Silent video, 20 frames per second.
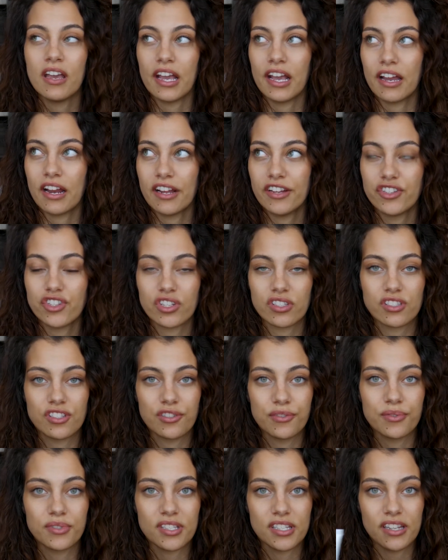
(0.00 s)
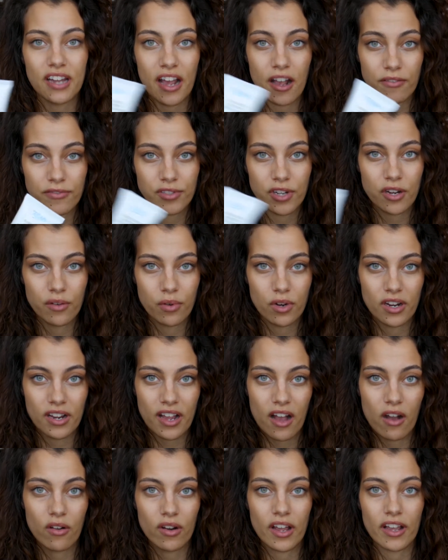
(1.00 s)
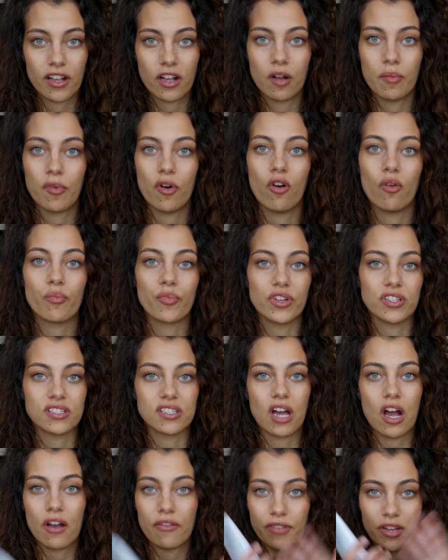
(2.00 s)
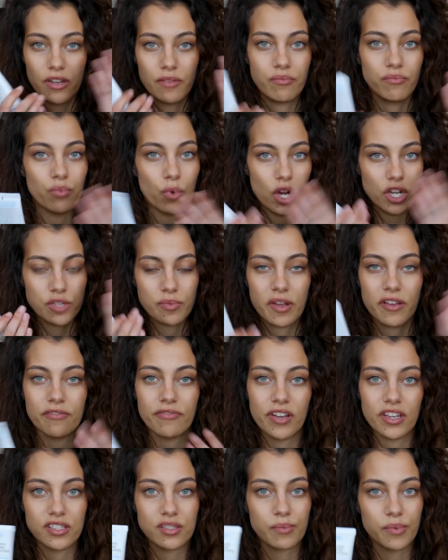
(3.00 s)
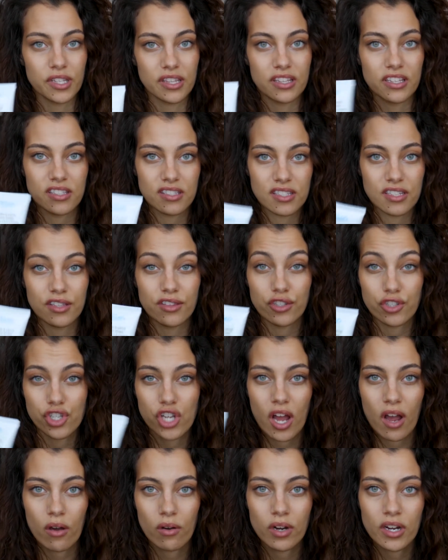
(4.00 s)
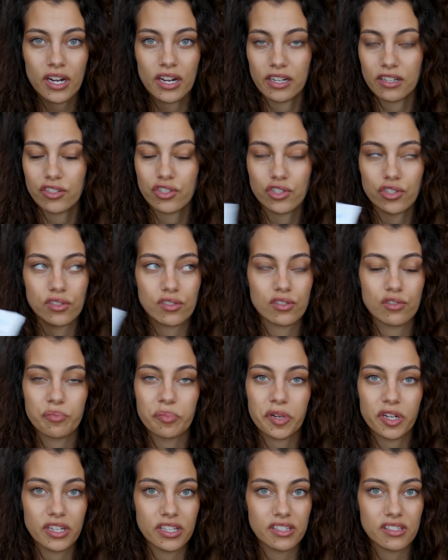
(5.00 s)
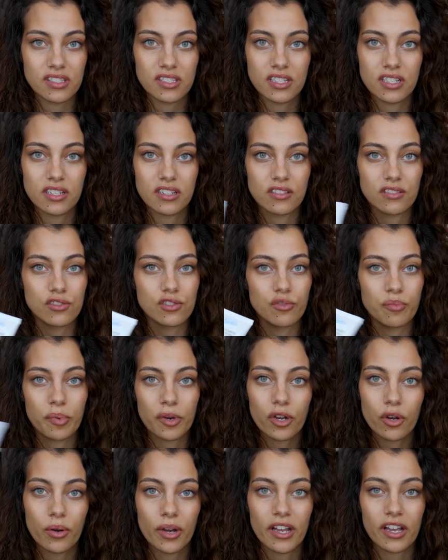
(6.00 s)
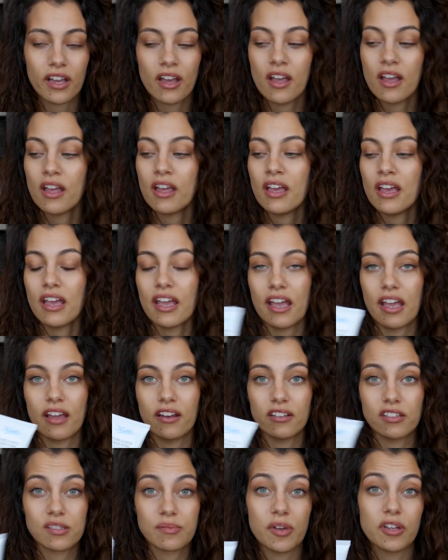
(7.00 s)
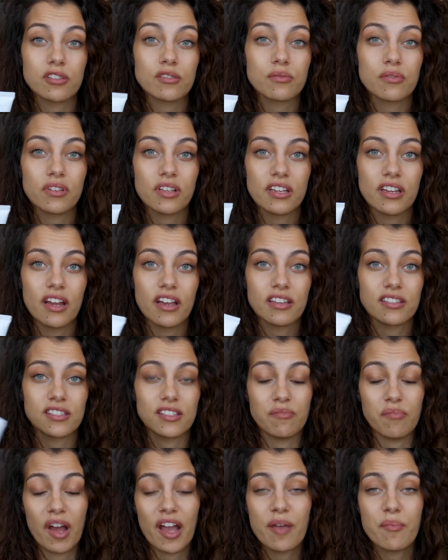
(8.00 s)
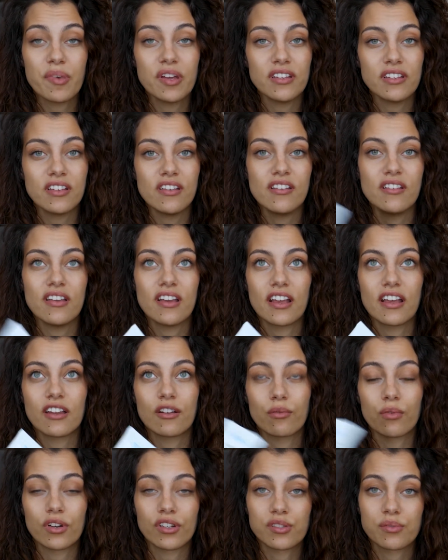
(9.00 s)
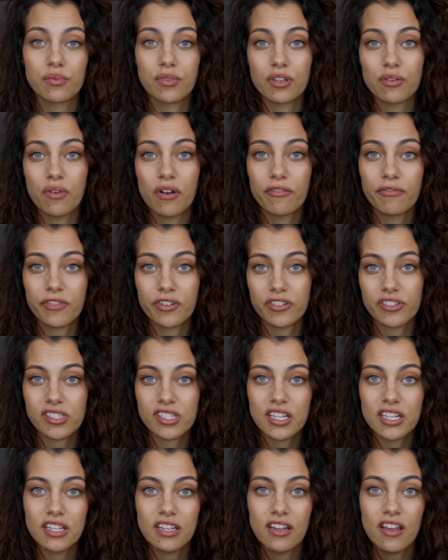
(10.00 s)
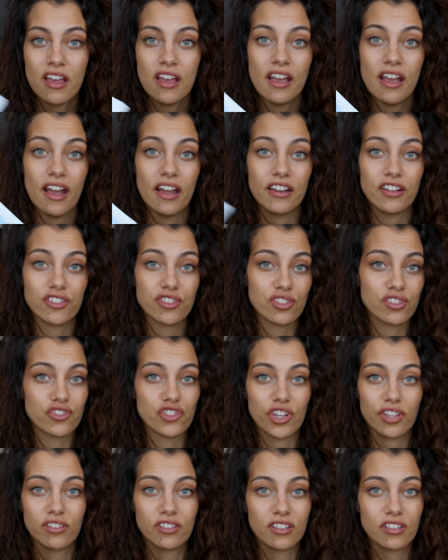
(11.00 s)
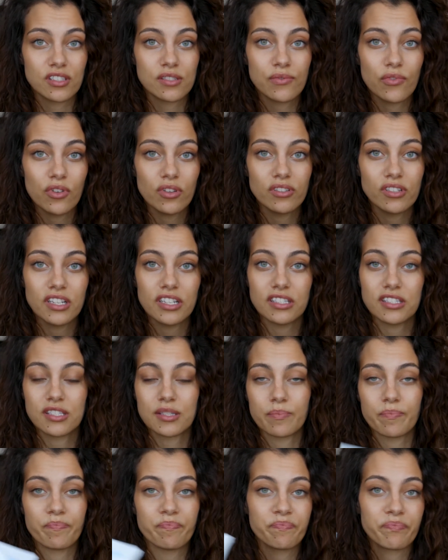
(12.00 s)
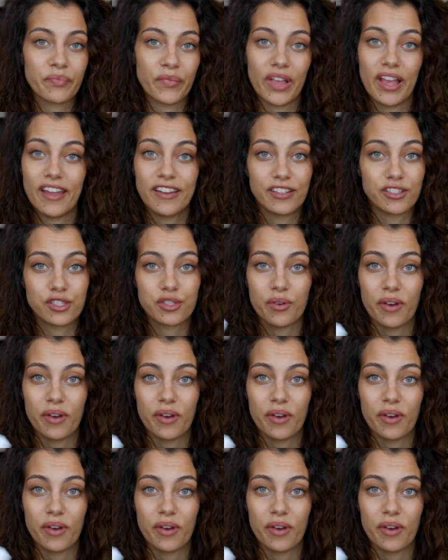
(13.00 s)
and I just use it after I work out. I come home, rinse off, and wash my face with this in the shower and it's just super easy and it's super quick and it smells really nice in my opinion and it works really well for your skin and it just gently exfoliates and it's